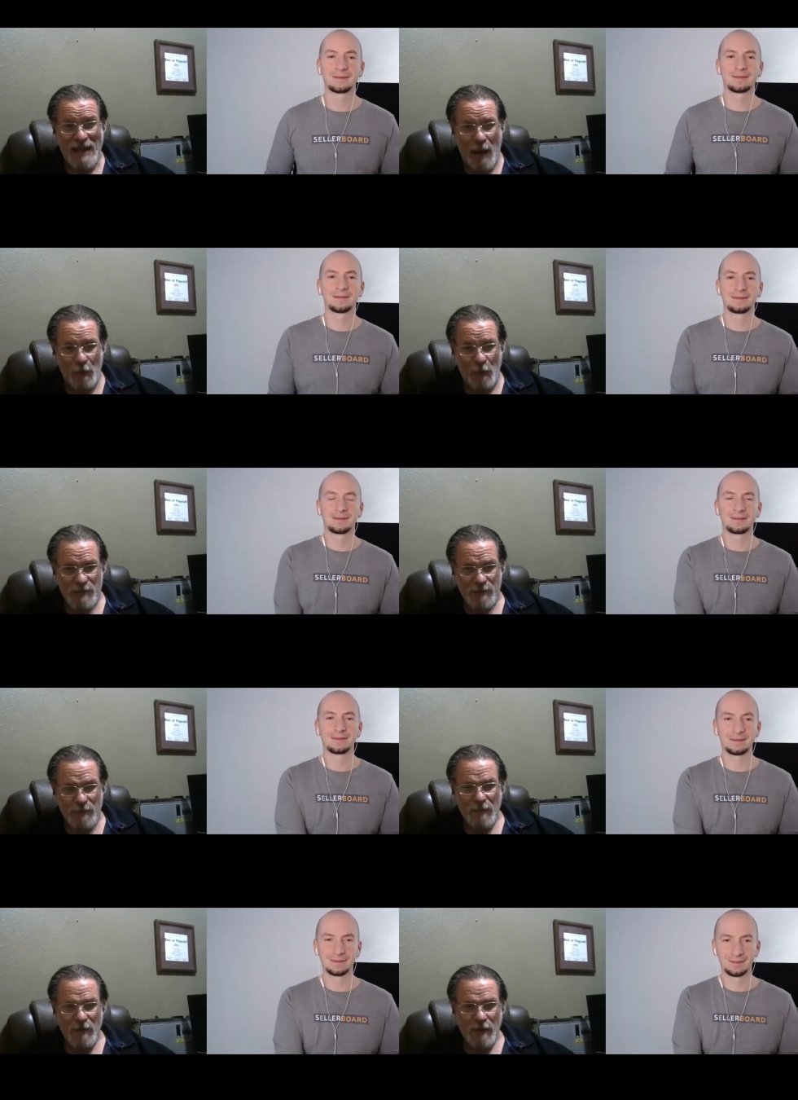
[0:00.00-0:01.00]
Speaker 1: hours.
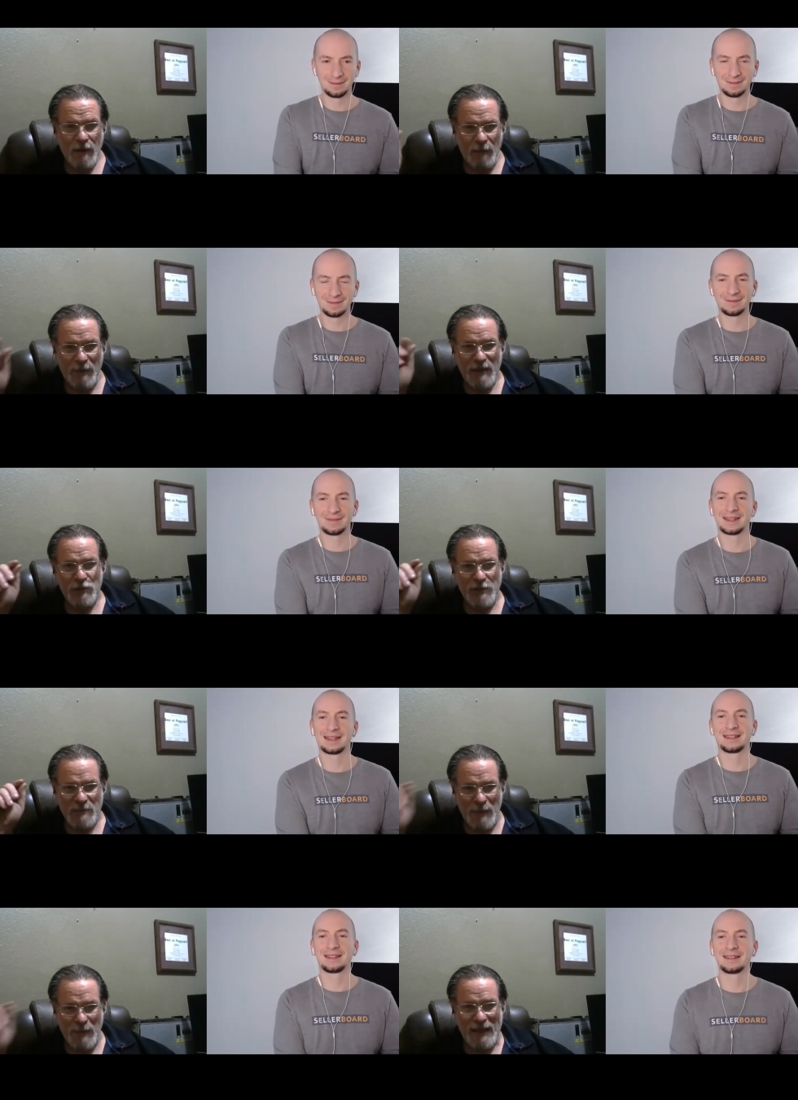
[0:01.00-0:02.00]
Mm-hmm. A
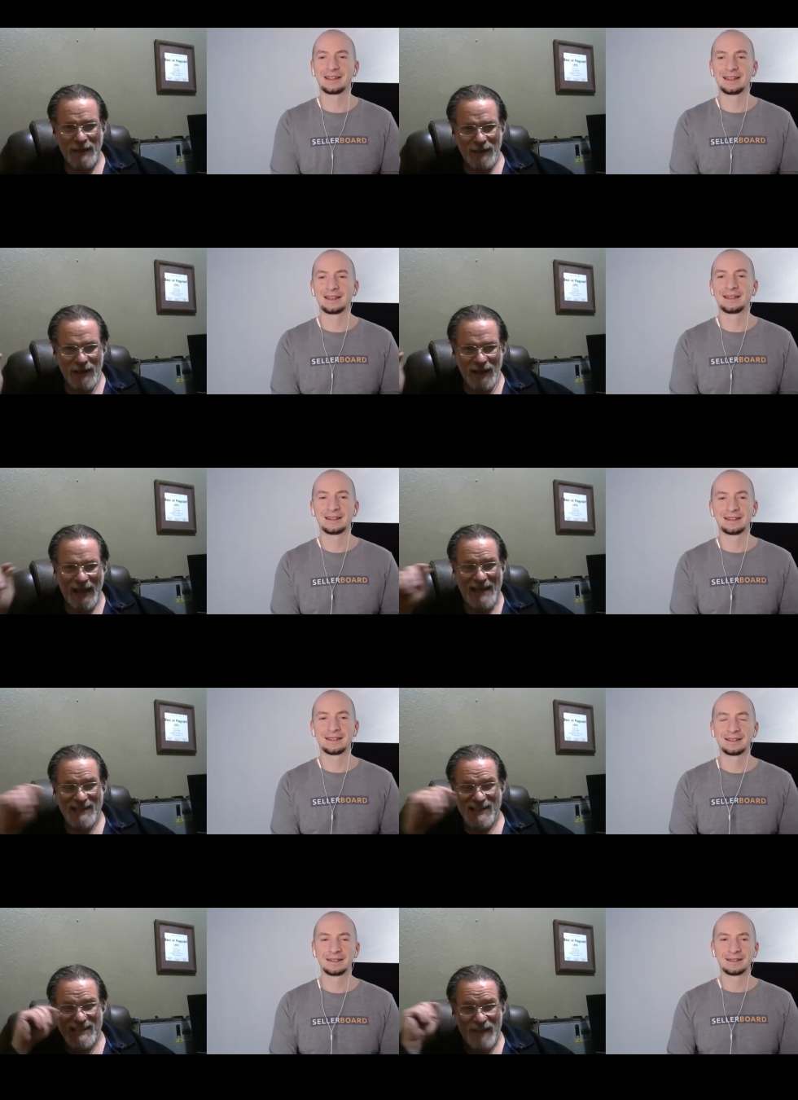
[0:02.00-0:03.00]
Pinterest pin
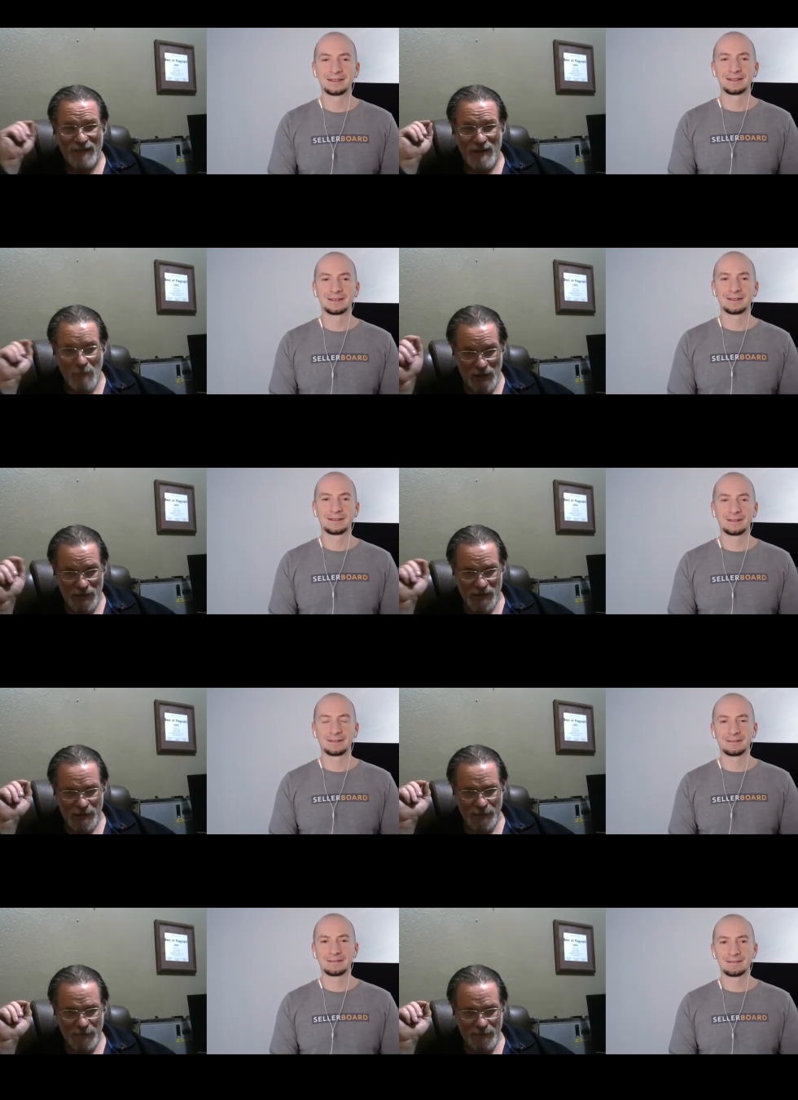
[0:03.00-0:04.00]
lasts seven
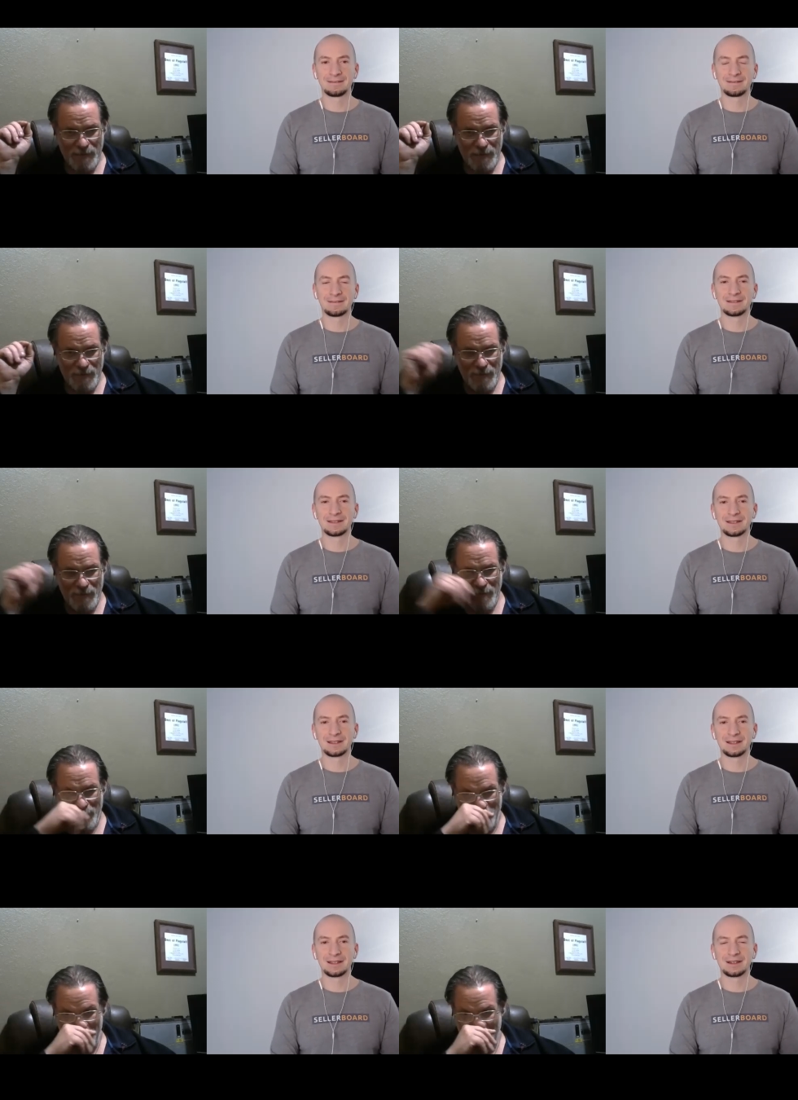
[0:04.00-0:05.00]
months.
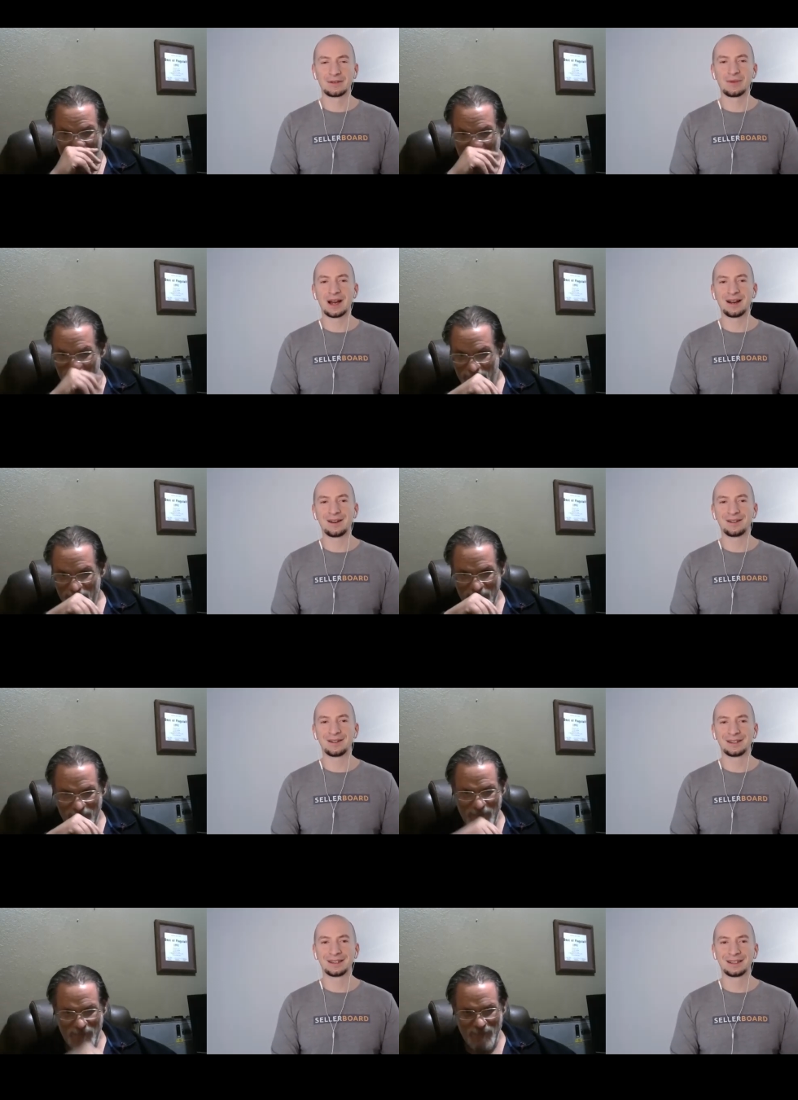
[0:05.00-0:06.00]

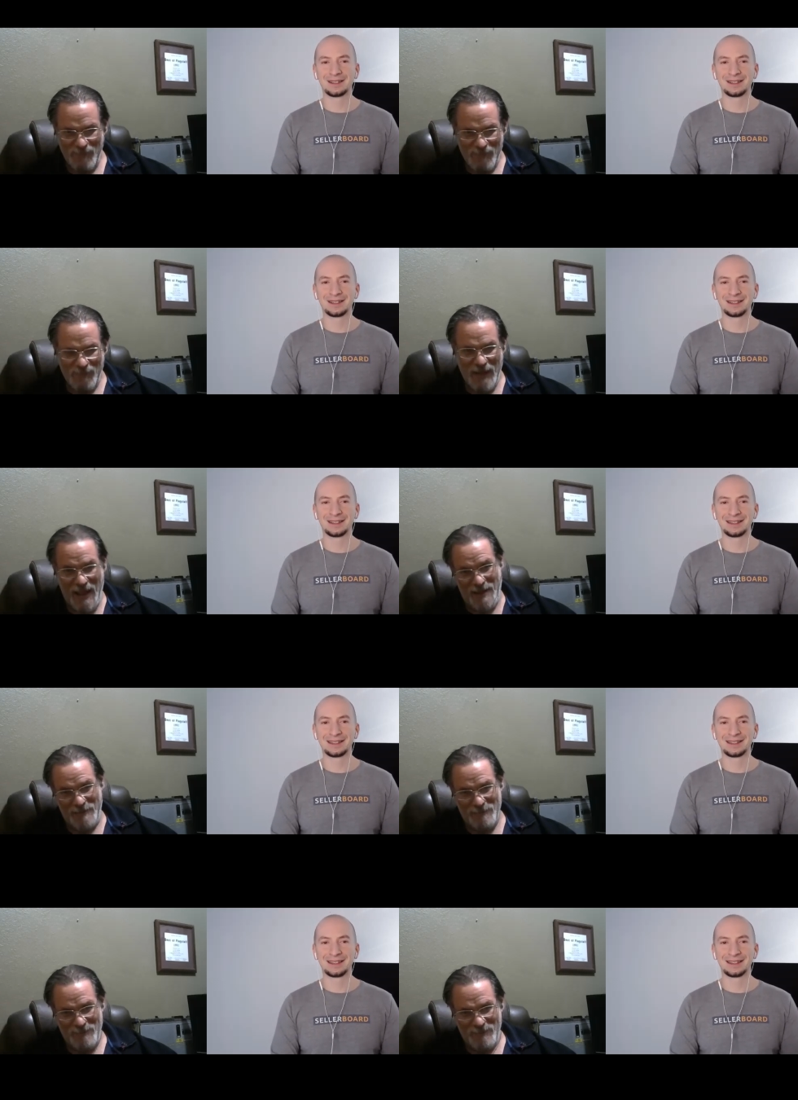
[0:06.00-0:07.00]
Speaker 2: Wow. Yeah.
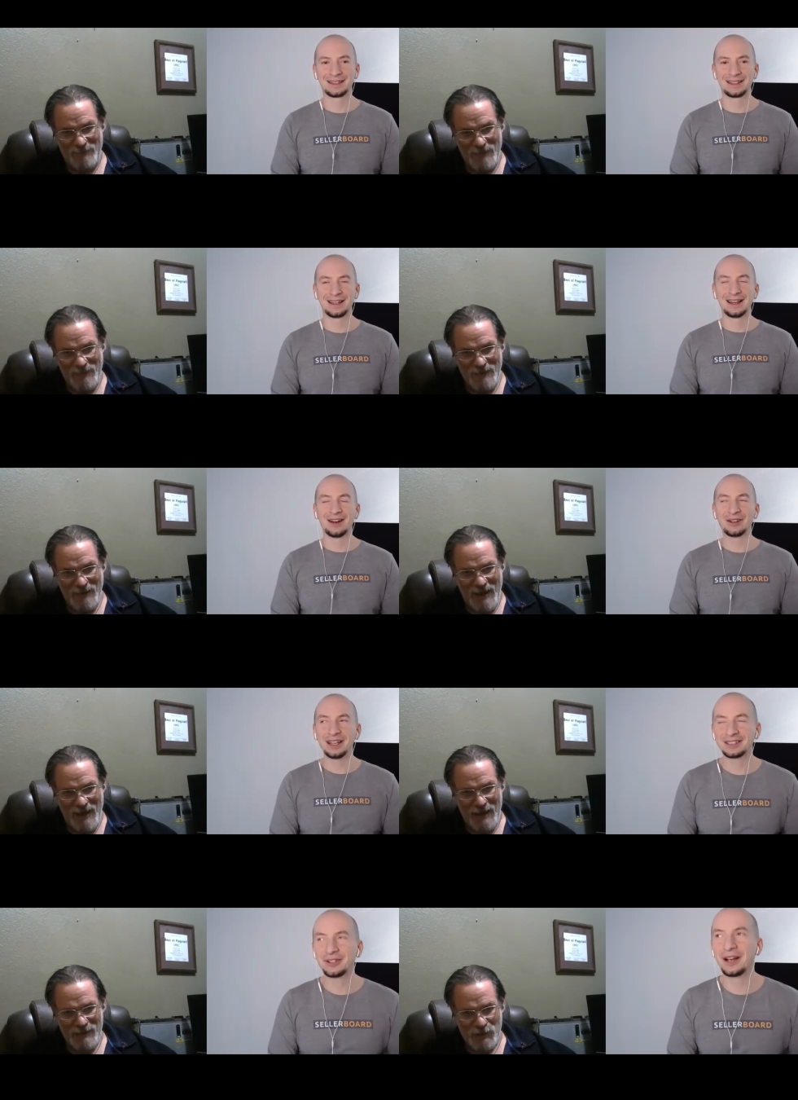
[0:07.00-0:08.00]

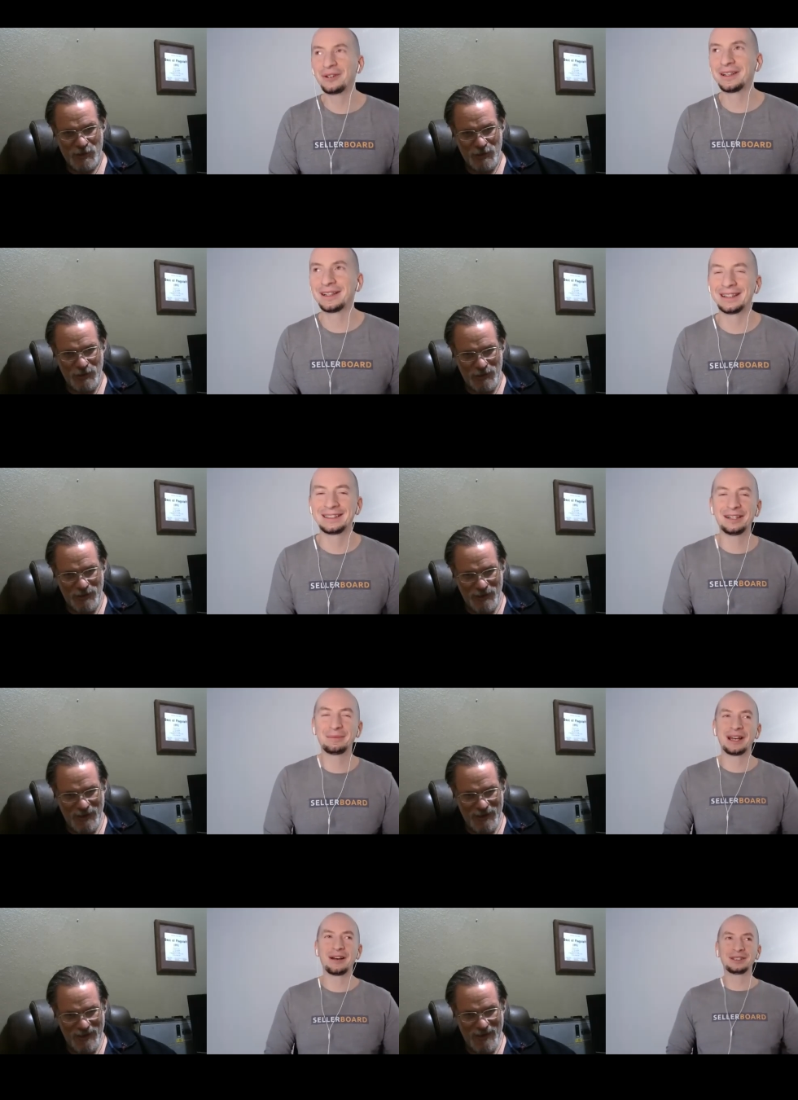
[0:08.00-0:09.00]
Okay, and so how? Tell
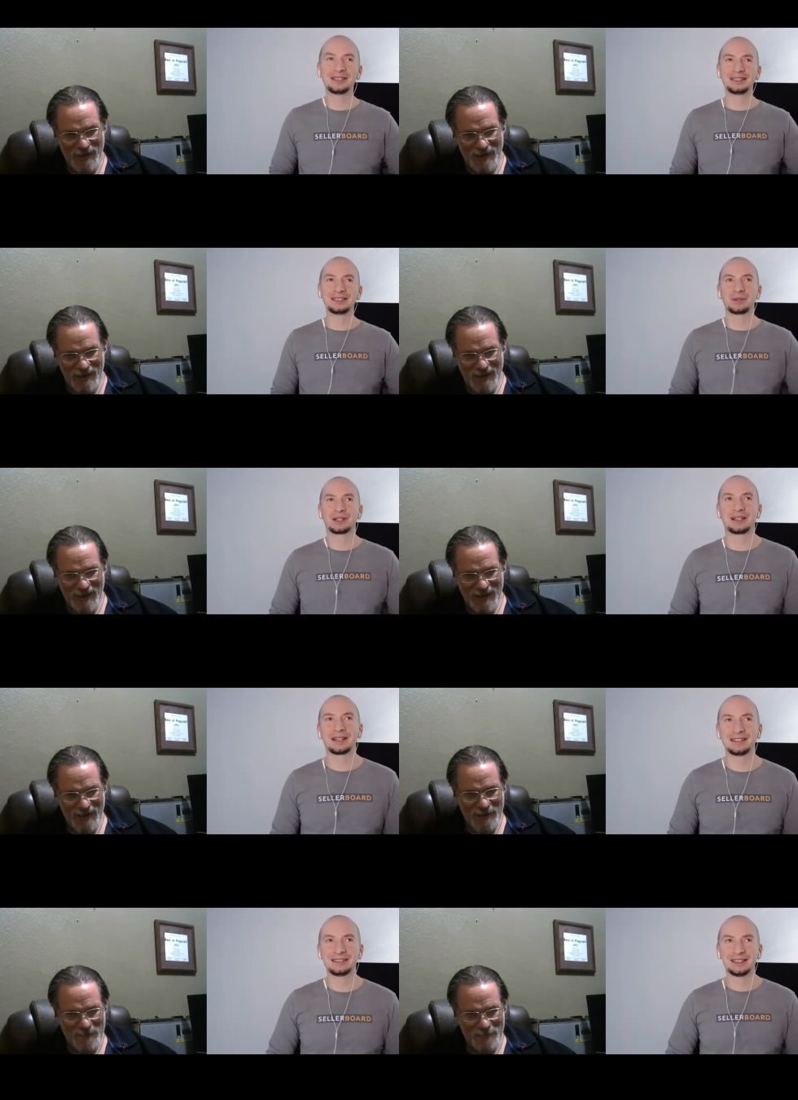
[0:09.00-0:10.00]
me, how does it work?
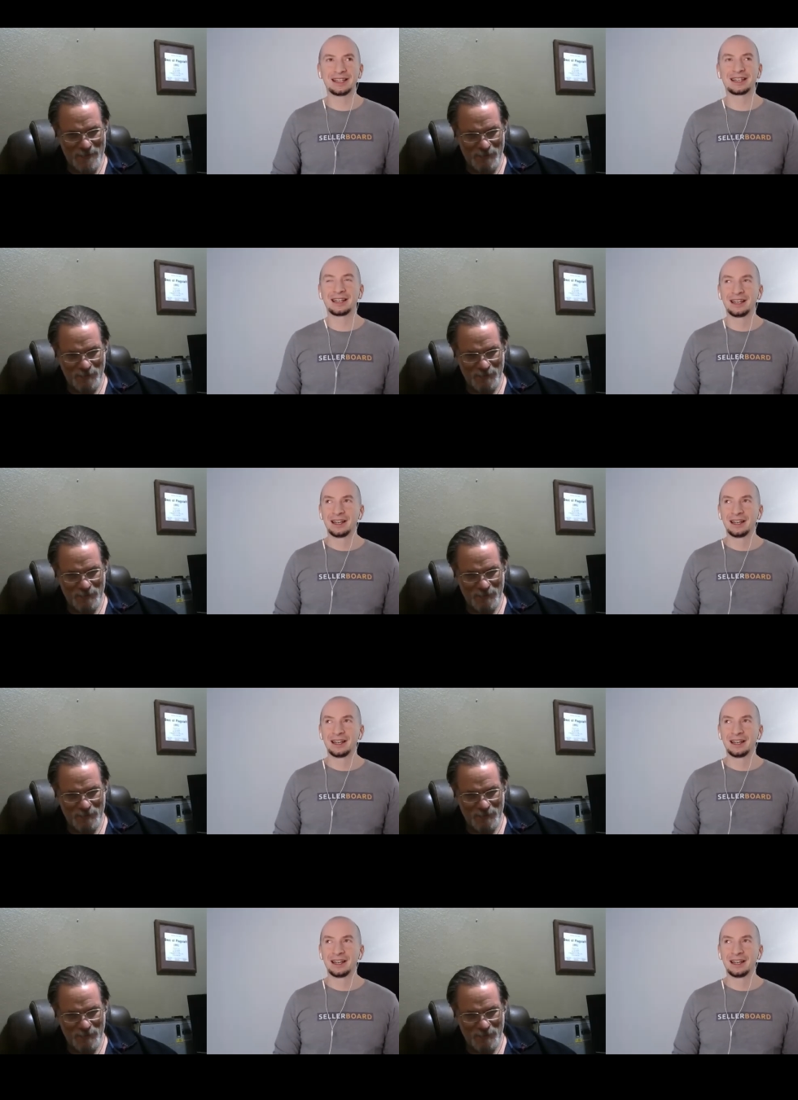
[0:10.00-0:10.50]
Like, is it like,